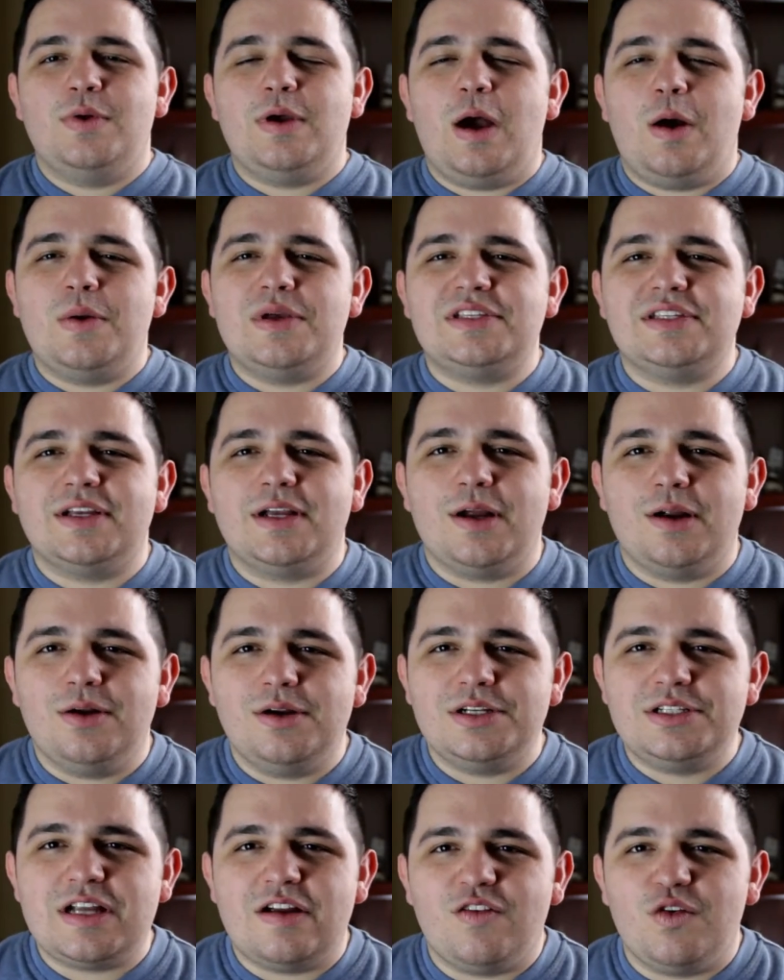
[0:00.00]
We always
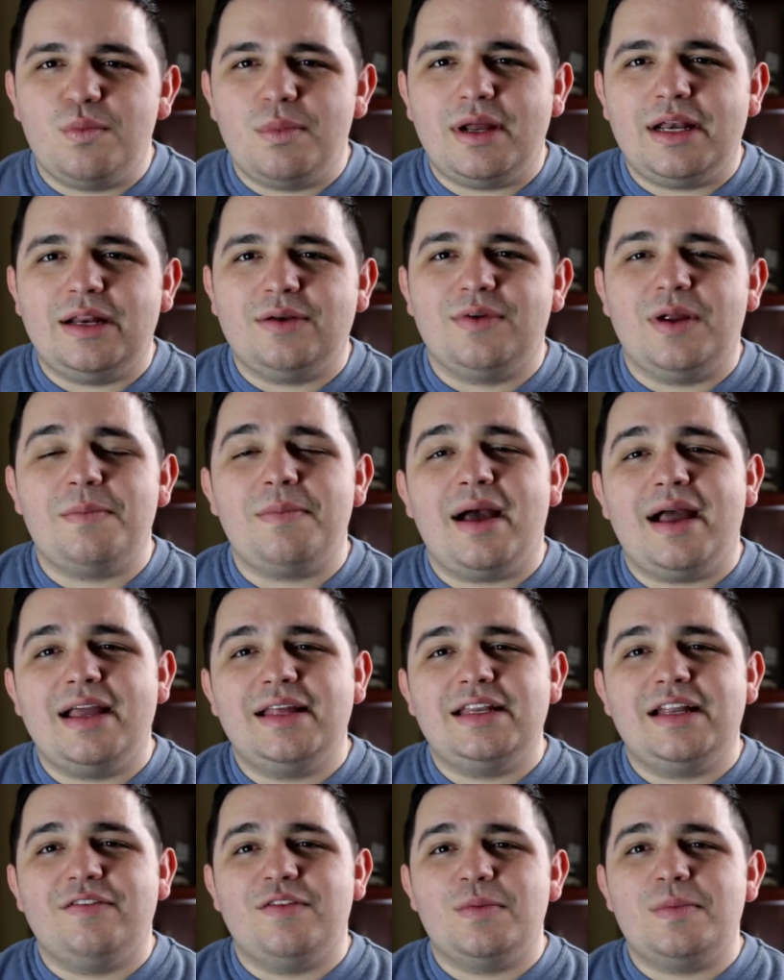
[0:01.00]
encourage everybody and
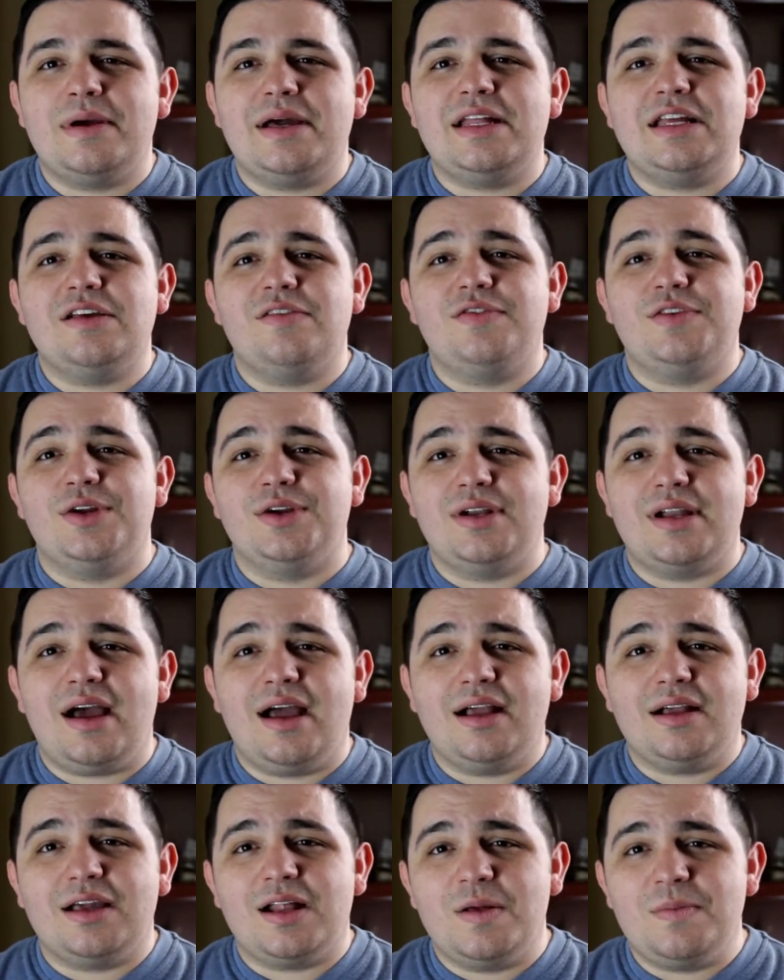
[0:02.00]
remind everybody if you're
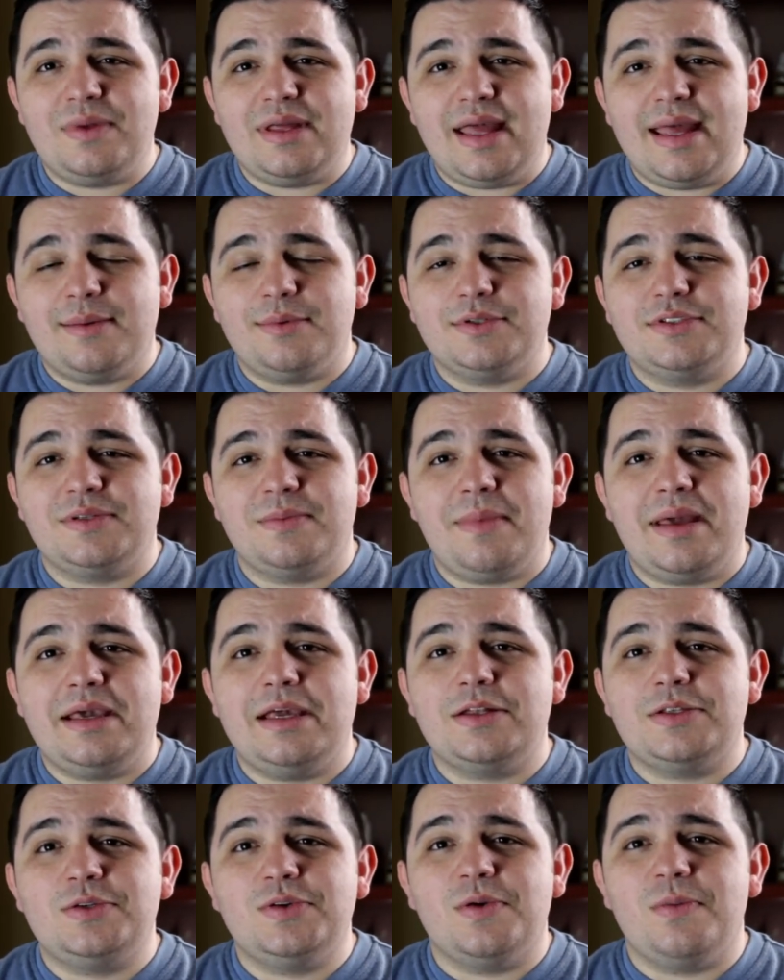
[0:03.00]
not going to be able to
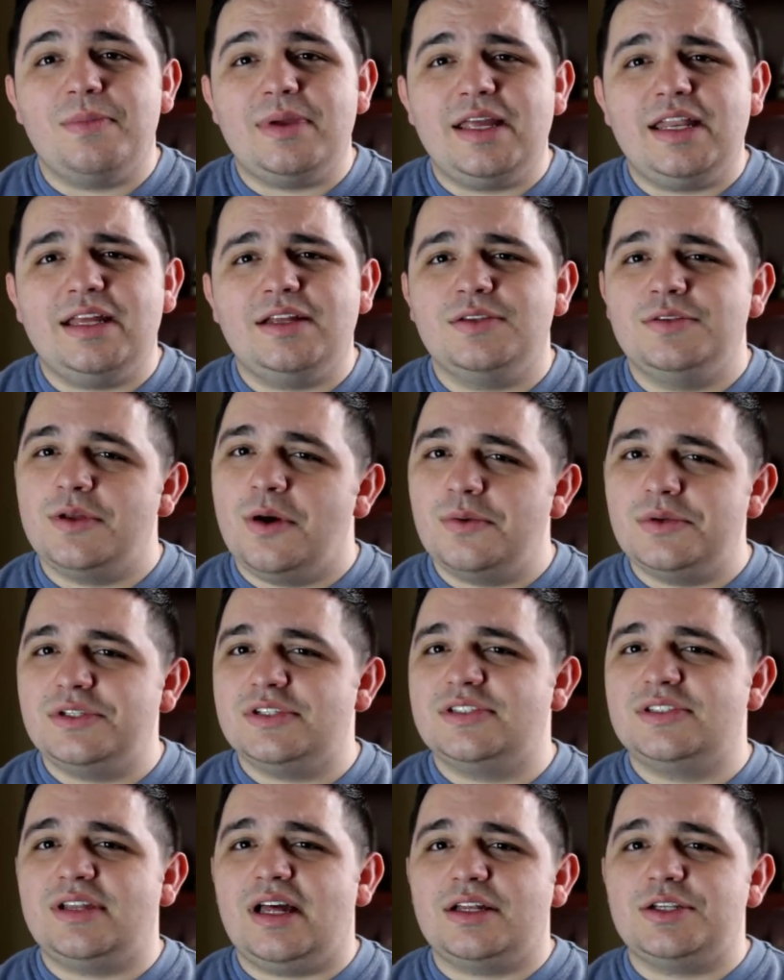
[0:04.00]
make it to a meeting, don't
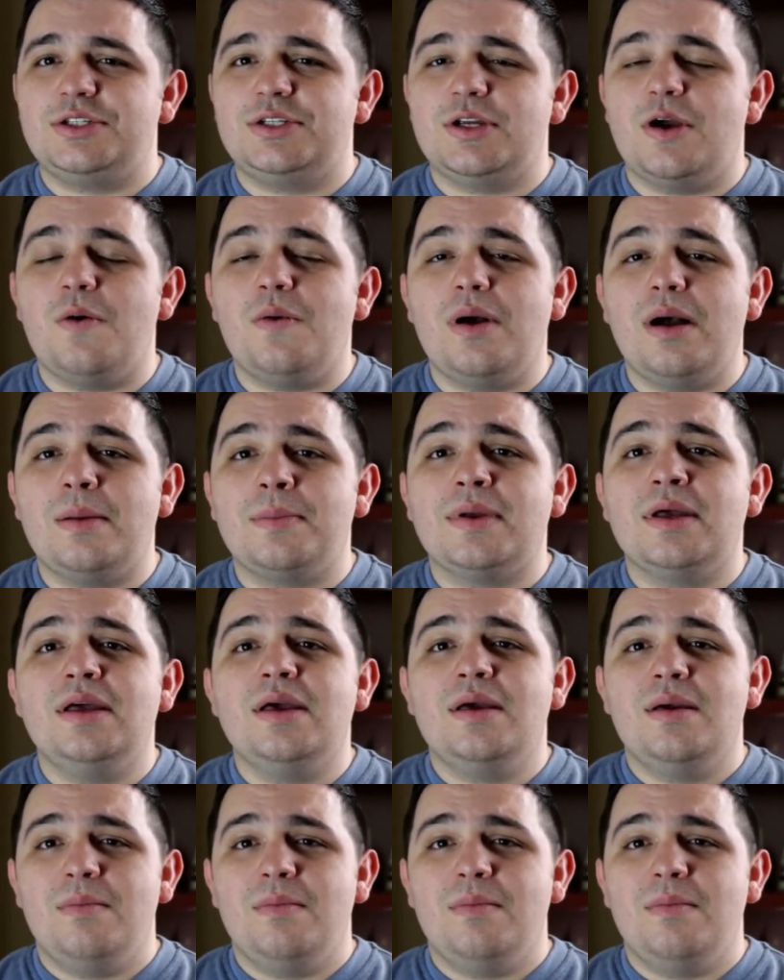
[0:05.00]
just not show up.